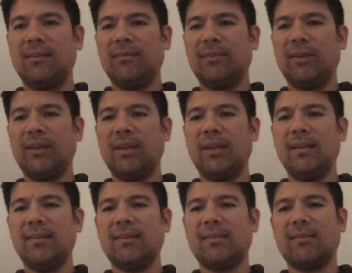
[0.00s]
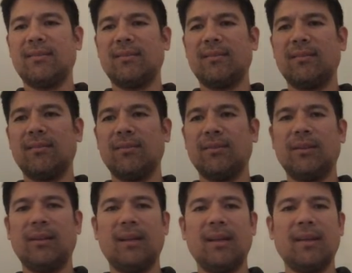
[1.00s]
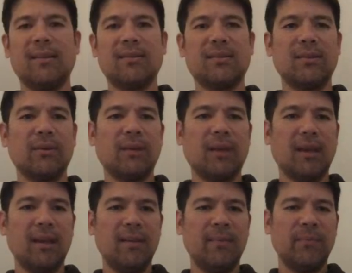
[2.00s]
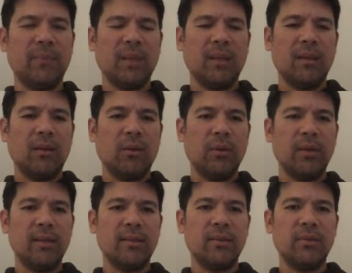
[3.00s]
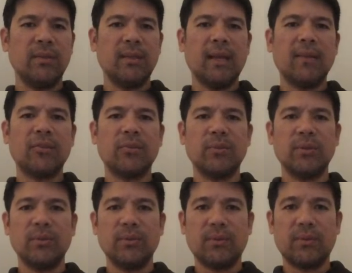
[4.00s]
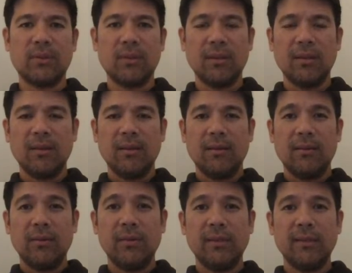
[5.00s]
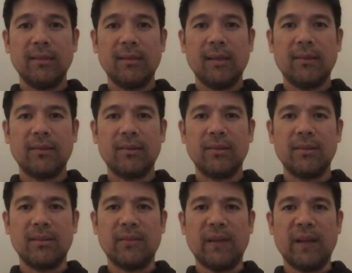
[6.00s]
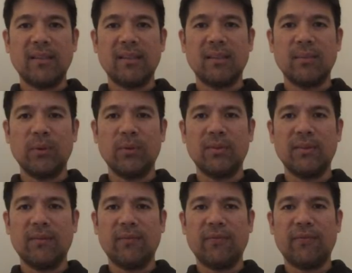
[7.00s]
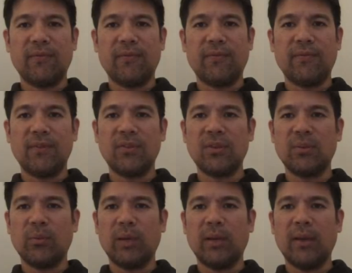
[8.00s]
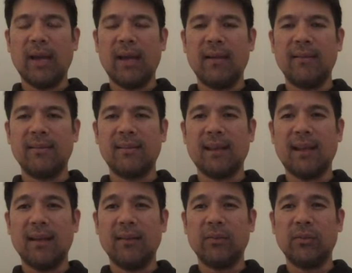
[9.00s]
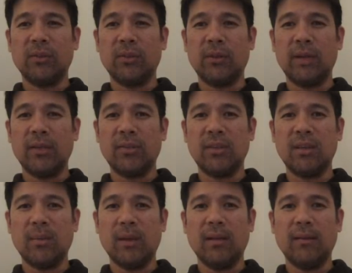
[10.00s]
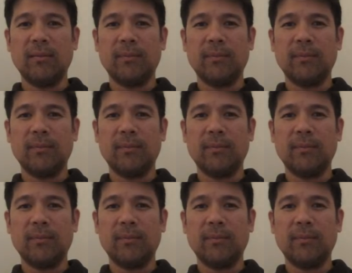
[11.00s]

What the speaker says: Very nice. Go to the next. Okay, quiz using attributes. Using selectors is the fastest and most efficient way to add style to your HTML.